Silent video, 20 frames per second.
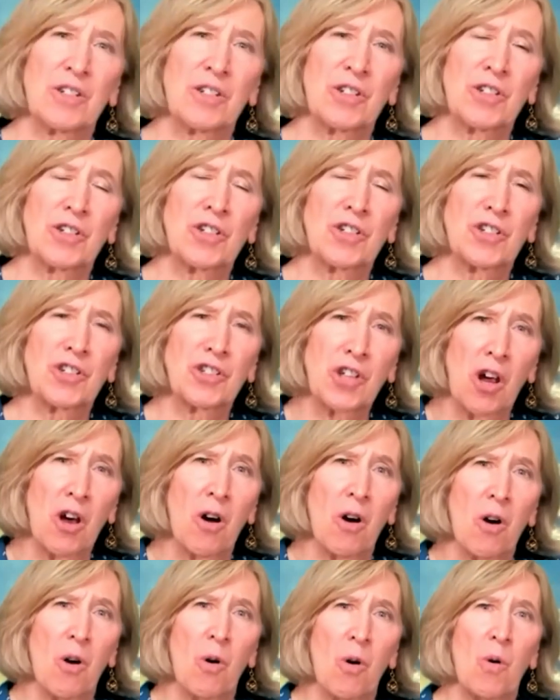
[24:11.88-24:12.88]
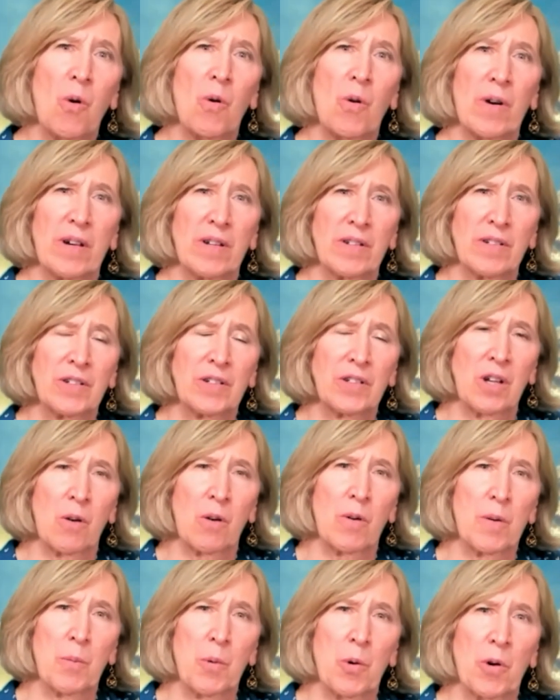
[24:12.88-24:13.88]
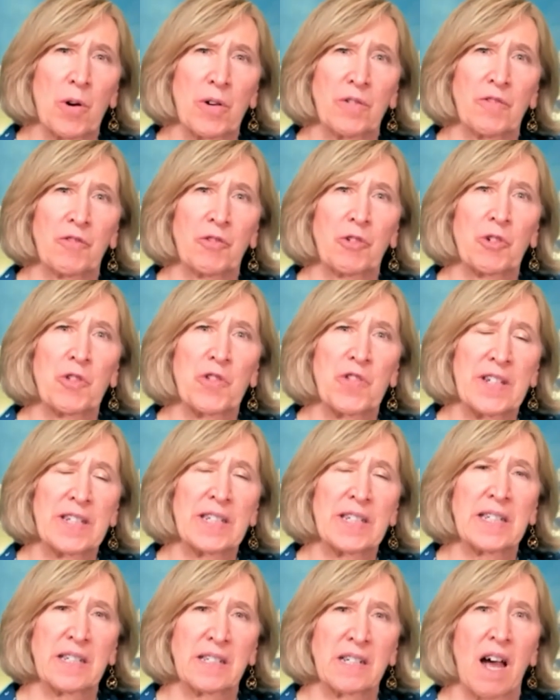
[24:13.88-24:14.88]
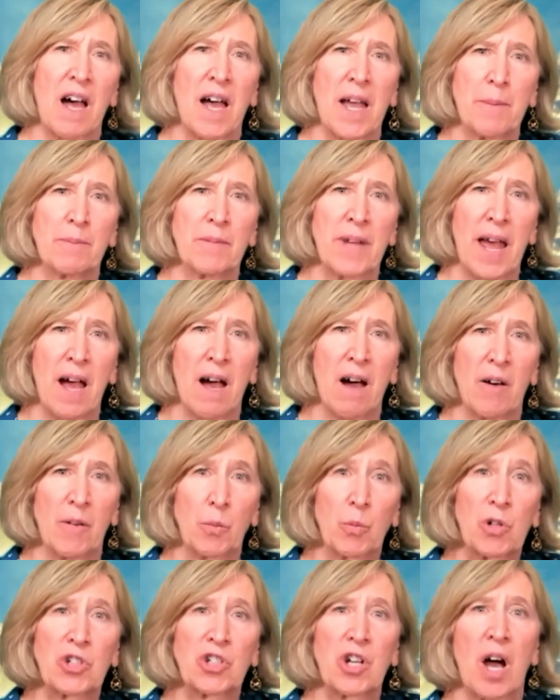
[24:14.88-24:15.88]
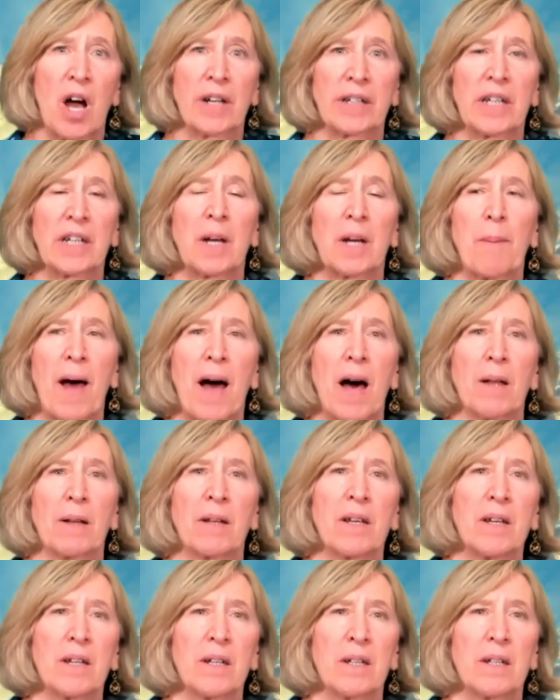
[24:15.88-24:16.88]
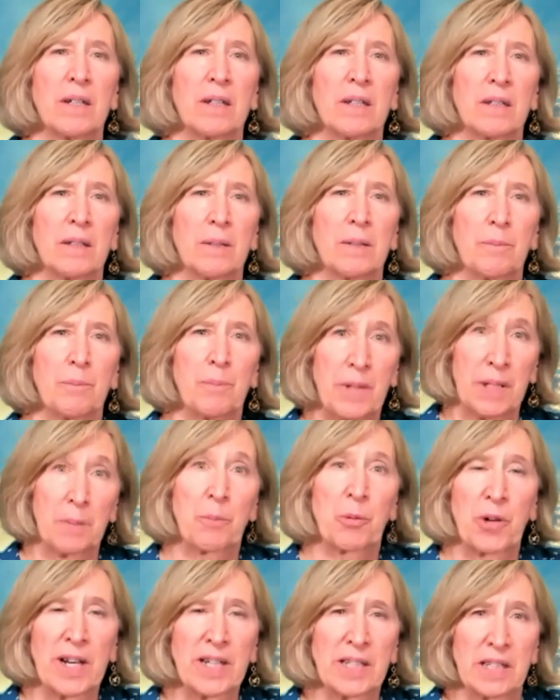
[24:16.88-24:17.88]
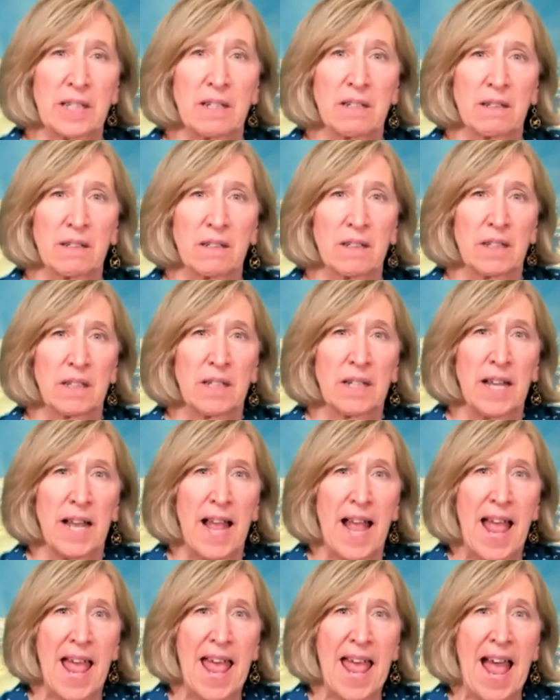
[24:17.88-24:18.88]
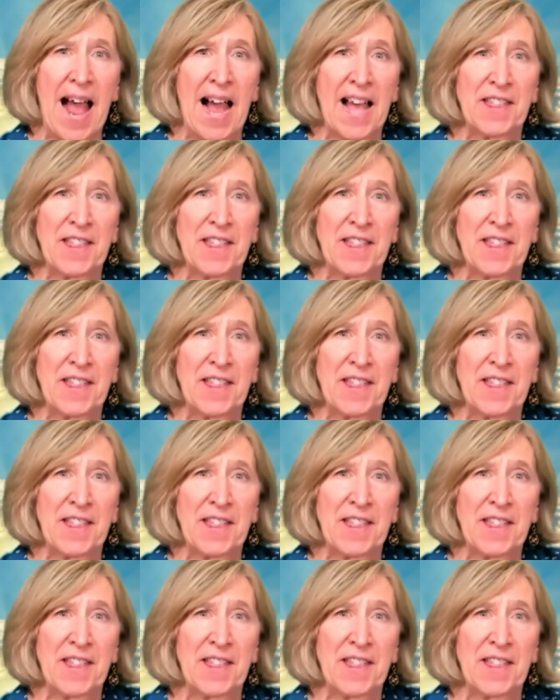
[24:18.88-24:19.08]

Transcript: so so important for this time now. And we're talking about being present. Mm-hmm.